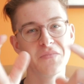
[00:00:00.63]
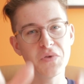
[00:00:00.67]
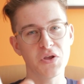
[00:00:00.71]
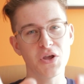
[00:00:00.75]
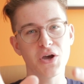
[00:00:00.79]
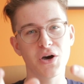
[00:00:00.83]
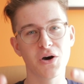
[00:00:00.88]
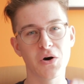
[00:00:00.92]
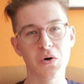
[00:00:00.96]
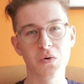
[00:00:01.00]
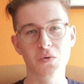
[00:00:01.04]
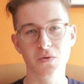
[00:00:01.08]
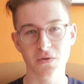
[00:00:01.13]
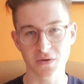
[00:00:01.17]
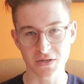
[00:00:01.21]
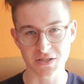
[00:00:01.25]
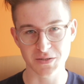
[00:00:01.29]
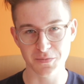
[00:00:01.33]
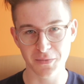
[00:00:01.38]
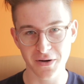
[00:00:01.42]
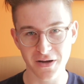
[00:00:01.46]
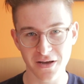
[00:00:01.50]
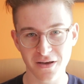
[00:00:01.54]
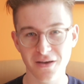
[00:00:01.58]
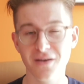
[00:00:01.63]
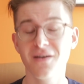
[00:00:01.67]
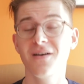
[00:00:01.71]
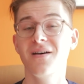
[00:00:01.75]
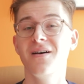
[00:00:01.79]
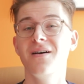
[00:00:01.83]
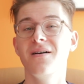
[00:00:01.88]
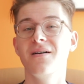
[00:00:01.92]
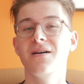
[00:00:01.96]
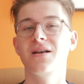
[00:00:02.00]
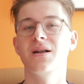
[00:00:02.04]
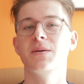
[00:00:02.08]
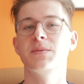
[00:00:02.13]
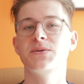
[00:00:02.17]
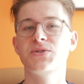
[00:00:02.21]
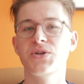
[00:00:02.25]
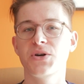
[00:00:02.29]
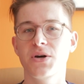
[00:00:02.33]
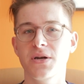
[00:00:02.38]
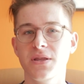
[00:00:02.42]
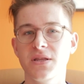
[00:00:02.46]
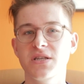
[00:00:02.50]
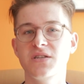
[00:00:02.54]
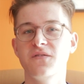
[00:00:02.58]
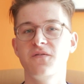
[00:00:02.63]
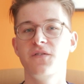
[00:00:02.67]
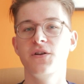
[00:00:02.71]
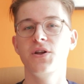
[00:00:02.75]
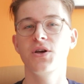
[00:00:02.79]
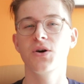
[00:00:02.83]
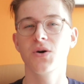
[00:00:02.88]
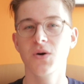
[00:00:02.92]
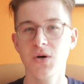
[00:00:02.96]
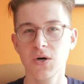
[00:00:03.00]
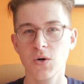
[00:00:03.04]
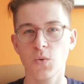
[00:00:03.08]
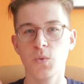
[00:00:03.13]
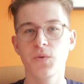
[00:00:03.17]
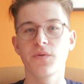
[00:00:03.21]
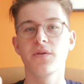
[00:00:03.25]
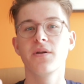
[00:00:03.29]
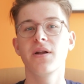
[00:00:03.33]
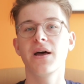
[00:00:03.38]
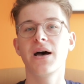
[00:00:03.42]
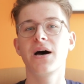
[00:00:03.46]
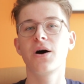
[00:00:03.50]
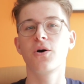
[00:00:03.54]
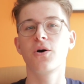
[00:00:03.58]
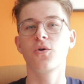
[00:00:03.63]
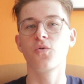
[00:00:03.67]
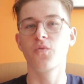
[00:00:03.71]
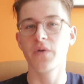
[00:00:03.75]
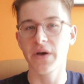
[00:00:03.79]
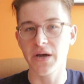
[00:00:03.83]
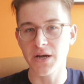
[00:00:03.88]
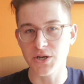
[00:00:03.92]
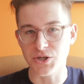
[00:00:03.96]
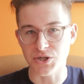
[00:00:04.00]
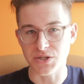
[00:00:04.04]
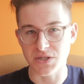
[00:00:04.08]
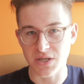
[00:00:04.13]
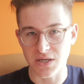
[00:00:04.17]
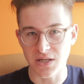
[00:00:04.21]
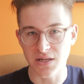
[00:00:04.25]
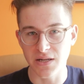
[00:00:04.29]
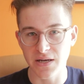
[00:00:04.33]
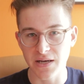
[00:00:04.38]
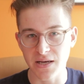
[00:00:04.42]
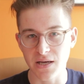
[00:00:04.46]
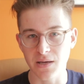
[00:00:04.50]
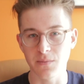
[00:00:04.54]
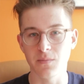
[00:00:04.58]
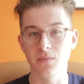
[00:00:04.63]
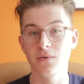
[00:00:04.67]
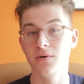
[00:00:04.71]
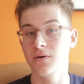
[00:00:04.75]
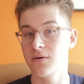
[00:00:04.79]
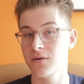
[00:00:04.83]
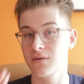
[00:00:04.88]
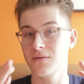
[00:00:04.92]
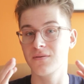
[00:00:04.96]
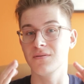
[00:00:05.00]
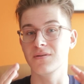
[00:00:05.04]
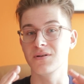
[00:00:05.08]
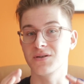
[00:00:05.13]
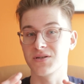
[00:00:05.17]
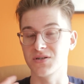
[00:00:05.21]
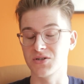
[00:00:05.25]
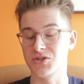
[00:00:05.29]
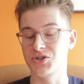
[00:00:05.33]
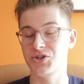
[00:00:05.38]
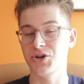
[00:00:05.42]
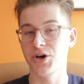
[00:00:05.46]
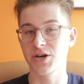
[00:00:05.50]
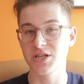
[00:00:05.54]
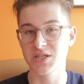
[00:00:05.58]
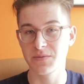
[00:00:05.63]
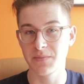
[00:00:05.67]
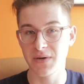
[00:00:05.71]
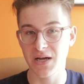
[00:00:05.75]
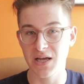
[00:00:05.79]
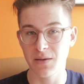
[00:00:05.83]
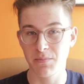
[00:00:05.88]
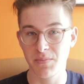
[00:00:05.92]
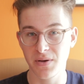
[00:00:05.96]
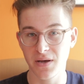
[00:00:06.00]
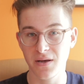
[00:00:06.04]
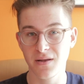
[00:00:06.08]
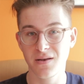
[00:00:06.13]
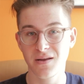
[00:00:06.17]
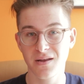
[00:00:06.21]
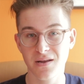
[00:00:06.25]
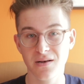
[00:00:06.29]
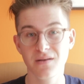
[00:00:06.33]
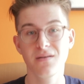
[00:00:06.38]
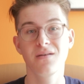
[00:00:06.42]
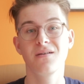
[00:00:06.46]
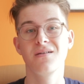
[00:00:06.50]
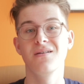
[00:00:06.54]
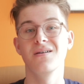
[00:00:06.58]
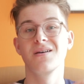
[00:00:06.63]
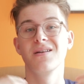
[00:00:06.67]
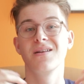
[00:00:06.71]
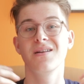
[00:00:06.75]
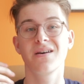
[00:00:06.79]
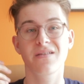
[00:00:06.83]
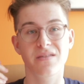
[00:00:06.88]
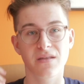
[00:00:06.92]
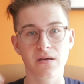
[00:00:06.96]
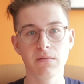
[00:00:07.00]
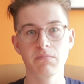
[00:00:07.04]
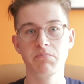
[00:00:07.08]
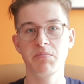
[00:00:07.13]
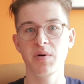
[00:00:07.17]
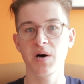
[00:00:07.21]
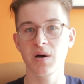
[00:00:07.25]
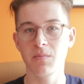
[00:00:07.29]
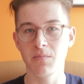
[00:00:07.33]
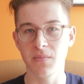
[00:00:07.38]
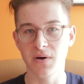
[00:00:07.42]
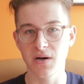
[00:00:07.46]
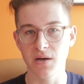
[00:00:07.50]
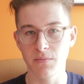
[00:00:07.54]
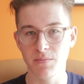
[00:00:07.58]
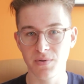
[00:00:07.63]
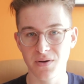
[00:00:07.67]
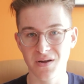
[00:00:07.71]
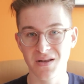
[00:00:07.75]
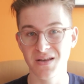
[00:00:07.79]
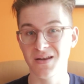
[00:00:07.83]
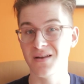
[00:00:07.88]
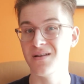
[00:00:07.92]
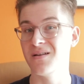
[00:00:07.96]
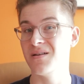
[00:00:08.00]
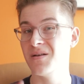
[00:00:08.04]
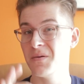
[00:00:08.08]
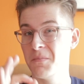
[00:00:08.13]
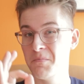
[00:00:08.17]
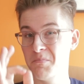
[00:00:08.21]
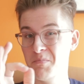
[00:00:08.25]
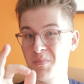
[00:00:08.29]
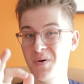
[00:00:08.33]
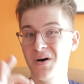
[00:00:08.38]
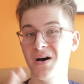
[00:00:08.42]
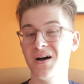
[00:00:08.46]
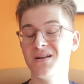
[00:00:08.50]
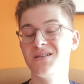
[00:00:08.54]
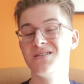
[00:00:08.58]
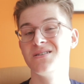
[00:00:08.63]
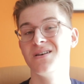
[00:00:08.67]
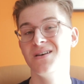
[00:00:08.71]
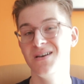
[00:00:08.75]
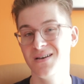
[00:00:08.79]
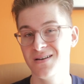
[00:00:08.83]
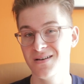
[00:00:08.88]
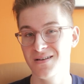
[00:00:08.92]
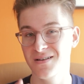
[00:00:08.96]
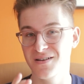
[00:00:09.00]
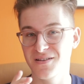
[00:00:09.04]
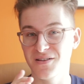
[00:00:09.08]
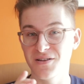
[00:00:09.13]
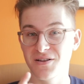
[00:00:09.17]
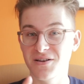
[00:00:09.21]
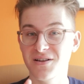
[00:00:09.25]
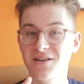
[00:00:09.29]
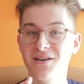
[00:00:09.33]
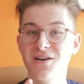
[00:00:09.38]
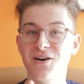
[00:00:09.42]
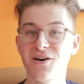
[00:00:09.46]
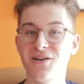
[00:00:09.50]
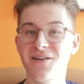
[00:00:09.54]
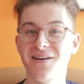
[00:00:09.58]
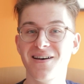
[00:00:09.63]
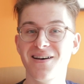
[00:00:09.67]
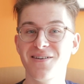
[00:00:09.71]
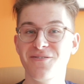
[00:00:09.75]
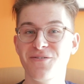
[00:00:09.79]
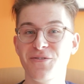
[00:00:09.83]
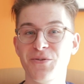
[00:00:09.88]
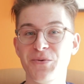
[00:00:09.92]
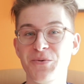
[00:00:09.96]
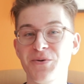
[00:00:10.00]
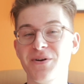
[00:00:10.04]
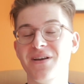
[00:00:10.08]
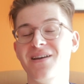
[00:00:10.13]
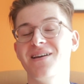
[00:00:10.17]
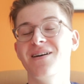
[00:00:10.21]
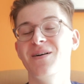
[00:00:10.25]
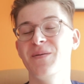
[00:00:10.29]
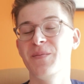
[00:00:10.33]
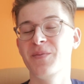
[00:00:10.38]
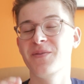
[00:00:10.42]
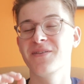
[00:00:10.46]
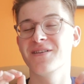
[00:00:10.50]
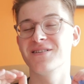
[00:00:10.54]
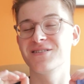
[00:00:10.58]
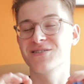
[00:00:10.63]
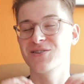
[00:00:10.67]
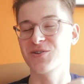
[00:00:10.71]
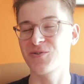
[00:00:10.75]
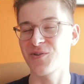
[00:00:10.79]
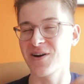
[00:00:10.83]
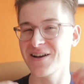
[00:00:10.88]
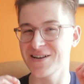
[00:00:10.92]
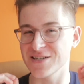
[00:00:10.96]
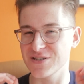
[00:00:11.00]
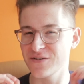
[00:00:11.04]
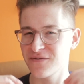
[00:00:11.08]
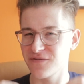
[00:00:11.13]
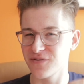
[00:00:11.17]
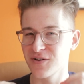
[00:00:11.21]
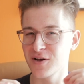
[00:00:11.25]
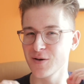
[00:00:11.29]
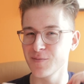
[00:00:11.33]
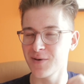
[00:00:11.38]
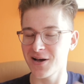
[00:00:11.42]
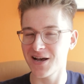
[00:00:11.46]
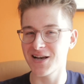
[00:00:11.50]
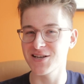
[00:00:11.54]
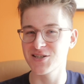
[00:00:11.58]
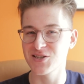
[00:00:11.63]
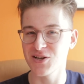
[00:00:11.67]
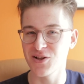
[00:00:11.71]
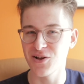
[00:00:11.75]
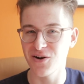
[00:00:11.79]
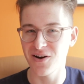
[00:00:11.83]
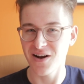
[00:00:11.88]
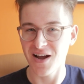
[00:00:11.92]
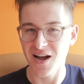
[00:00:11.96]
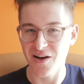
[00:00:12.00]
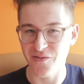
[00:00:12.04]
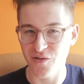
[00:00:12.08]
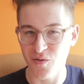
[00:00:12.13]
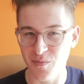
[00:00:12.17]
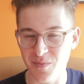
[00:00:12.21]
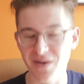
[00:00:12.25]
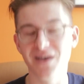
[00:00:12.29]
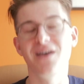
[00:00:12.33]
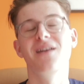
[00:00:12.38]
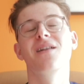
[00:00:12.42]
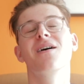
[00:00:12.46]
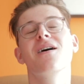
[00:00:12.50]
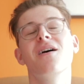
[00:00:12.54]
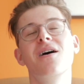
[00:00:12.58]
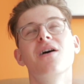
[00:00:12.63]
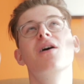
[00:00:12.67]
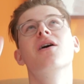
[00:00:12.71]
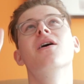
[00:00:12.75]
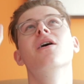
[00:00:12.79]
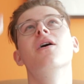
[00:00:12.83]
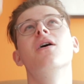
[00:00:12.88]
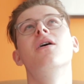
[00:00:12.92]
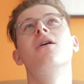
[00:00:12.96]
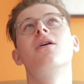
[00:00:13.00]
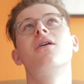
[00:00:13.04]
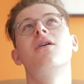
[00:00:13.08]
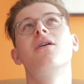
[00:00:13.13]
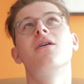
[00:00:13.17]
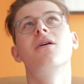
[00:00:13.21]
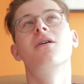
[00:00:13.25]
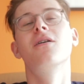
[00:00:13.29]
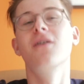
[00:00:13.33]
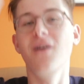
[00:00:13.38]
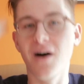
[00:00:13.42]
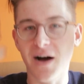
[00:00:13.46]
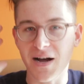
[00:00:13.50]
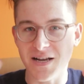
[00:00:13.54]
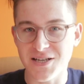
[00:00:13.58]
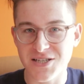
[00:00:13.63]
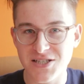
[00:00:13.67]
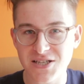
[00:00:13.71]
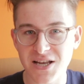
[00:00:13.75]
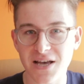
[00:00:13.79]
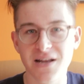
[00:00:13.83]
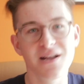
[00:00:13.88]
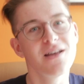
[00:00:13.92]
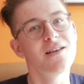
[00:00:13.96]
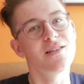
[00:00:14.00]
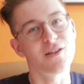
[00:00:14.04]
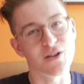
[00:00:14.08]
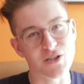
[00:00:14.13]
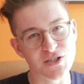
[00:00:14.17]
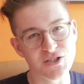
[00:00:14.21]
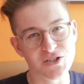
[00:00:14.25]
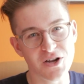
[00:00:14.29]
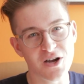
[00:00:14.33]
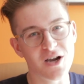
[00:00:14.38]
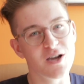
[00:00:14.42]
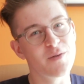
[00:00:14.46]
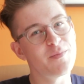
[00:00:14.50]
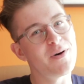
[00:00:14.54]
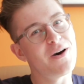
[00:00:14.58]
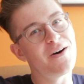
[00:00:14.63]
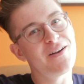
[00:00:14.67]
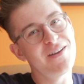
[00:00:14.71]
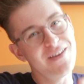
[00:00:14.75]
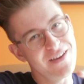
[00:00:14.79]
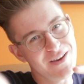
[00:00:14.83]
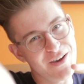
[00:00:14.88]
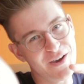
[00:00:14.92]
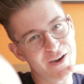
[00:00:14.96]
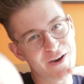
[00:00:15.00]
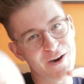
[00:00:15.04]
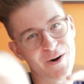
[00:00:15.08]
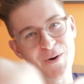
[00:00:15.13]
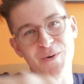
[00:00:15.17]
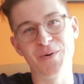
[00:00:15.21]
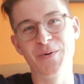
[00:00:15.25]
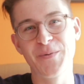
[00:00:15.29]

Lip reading: Yo, it's Mike, and I'm starting this video with an outrageous claim. This is just my opinion, and nothing but my opinion, but the Nikon F3 is the greatest film SLR ever made. Oh, I said it, let's talk about it, go.